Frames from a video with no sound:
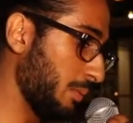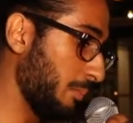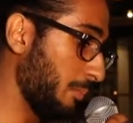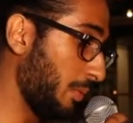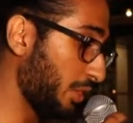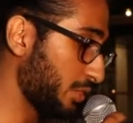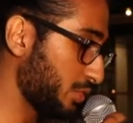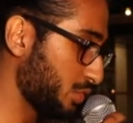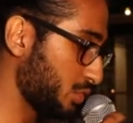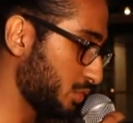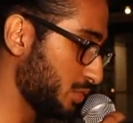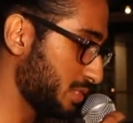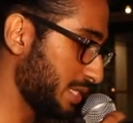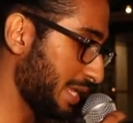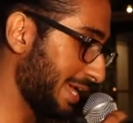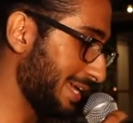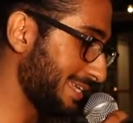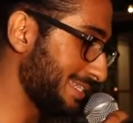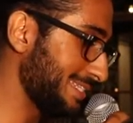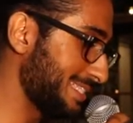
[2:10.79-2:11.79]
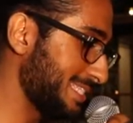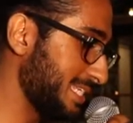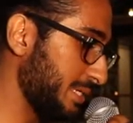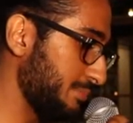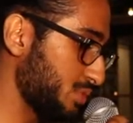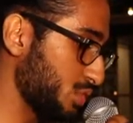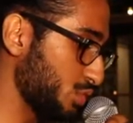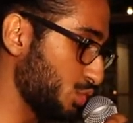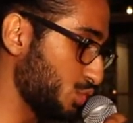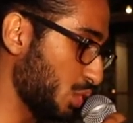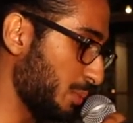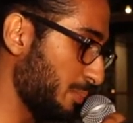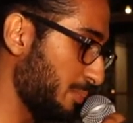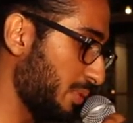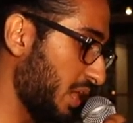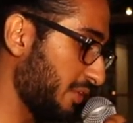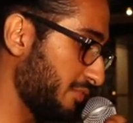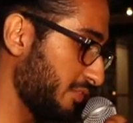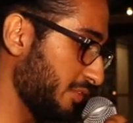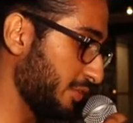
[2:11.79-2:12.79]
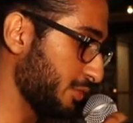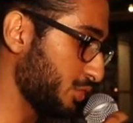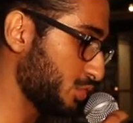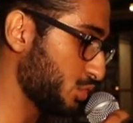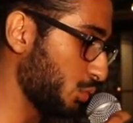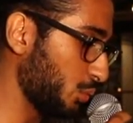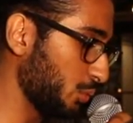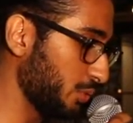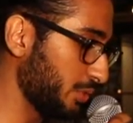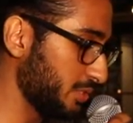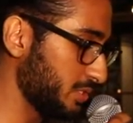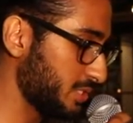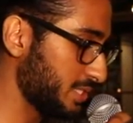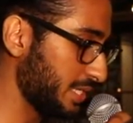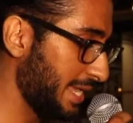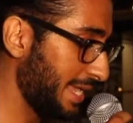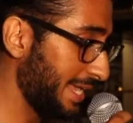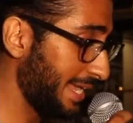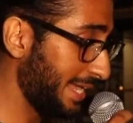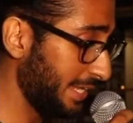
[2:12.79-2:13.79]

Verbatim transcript: Marchers' heads seemed to jump off of their shoulders,